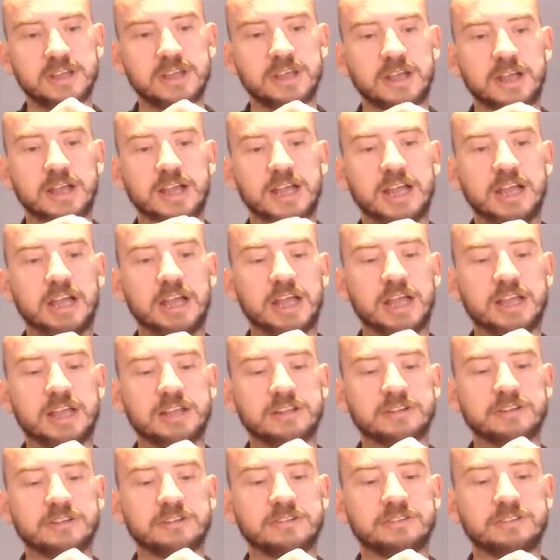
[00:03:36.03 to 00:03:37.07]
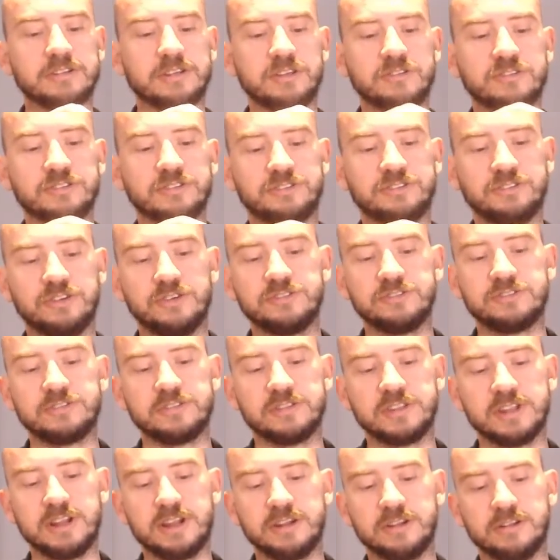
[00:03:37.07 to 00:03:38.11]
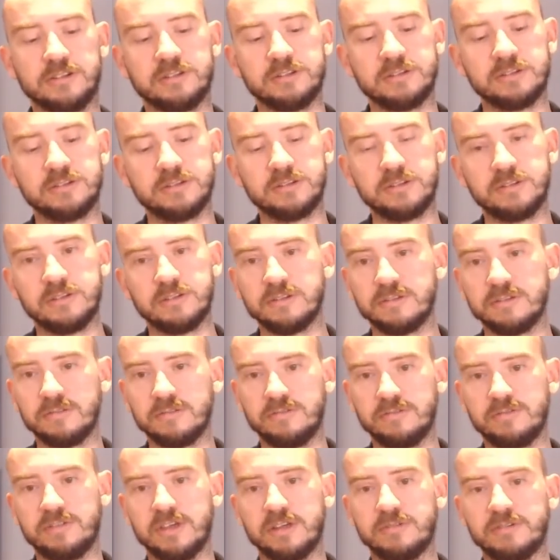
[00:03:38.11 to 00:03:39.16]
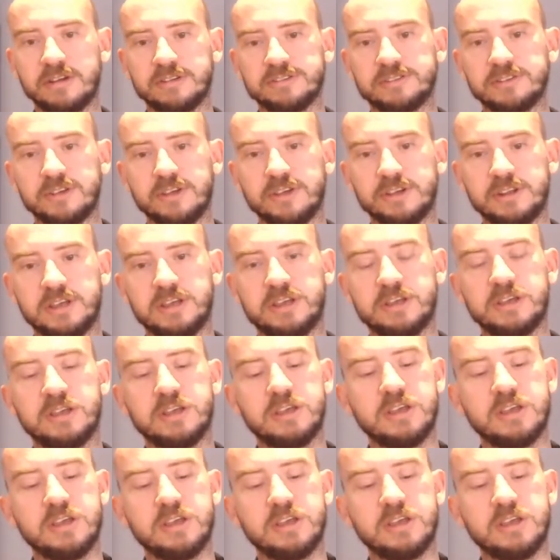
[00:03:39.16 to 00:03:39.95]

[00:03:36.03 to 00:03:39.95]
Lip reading: And you just use the little thing around the side here,